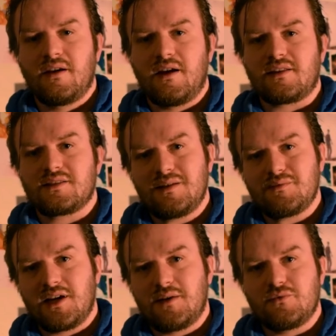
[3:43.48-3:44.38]
At the same
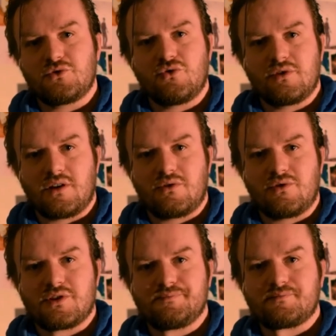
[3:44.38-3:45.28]
time, during that
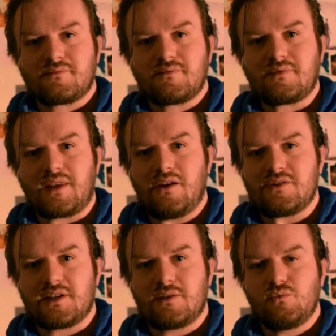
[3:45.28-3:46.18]
course, I
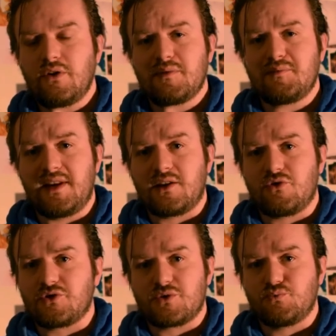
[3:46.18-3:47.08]
was thinking, what if the media
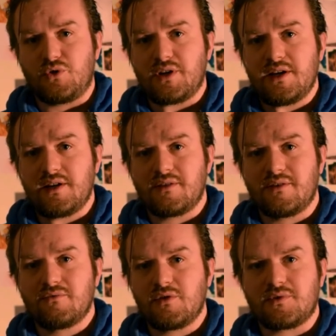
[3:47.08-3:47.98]
course doesn't run again?
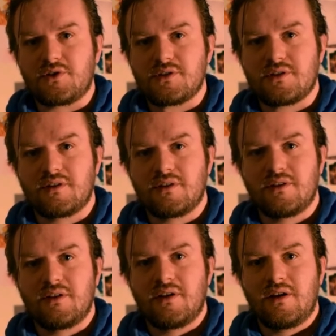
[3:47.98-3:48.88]
What if it doesn't?
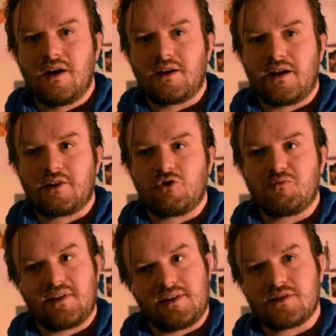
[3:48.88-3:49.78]
And I have to
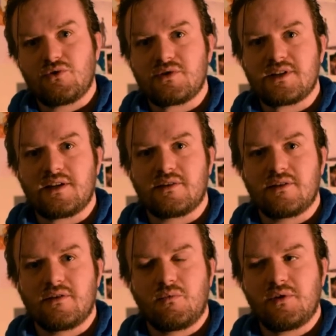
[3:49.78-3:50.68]
repeat this course again.
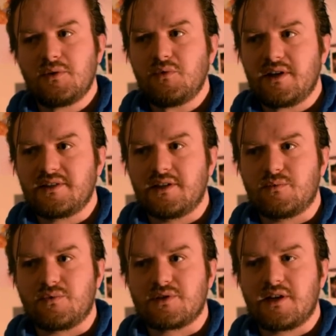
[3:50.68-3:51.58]
Well, then what I
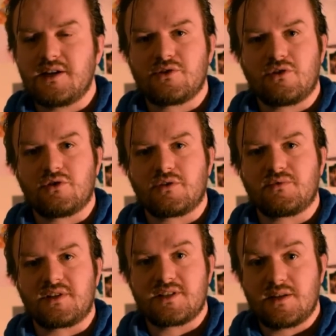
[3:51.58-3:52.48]
did was I started looking
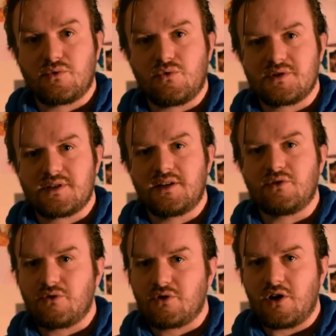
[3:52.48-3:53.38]
for the same course in
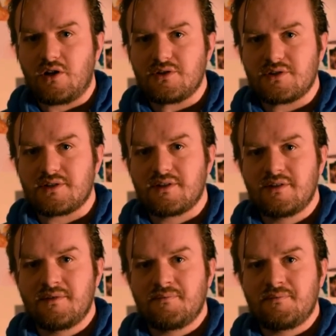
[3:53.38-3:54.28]
other colleges
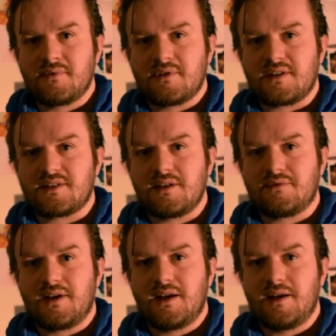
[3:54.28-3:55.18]
to see if